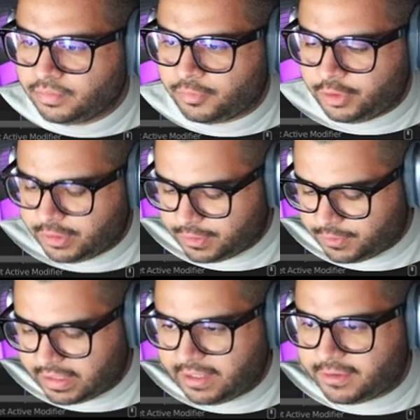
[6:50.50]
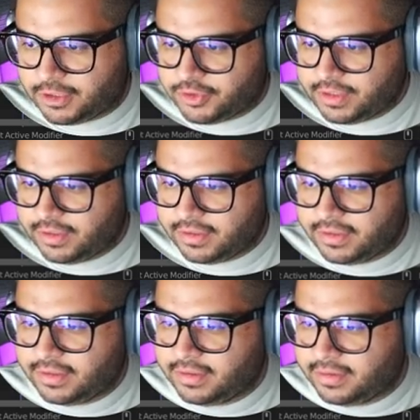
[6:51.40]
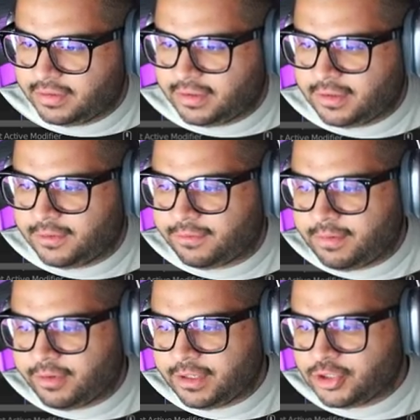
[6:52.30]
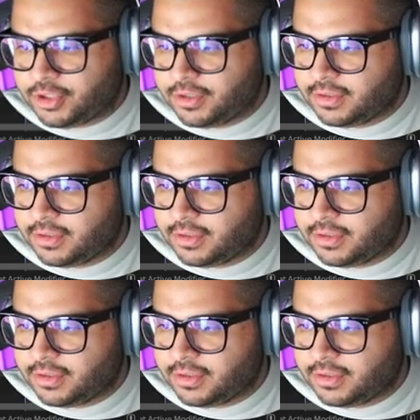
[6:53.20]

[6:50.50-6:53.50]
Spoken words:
we're gonna do 800 on the frame range.